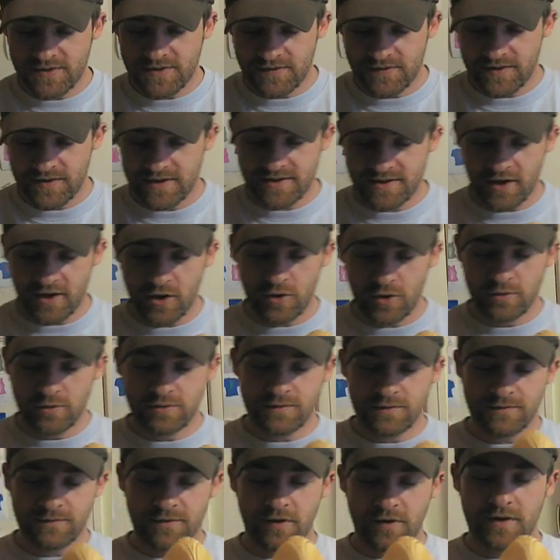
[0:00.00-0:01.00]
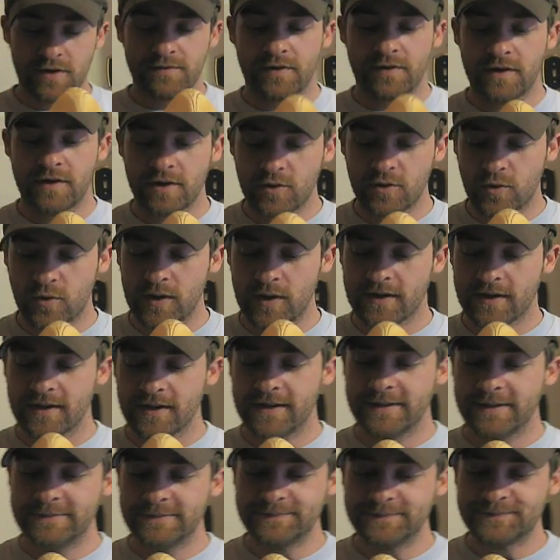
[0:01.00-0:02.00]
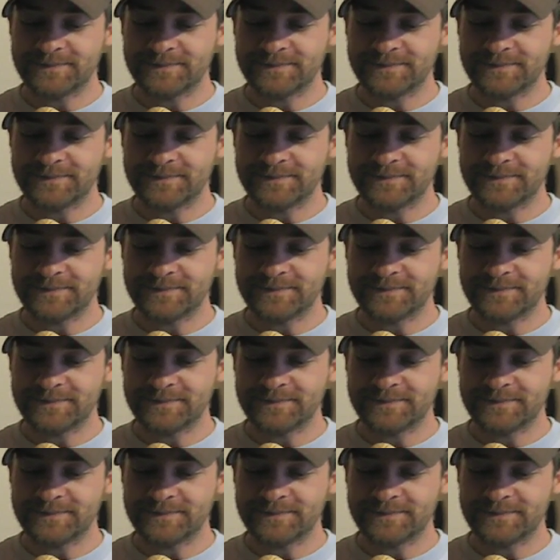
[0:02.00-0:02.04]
of this hold very, very quickly.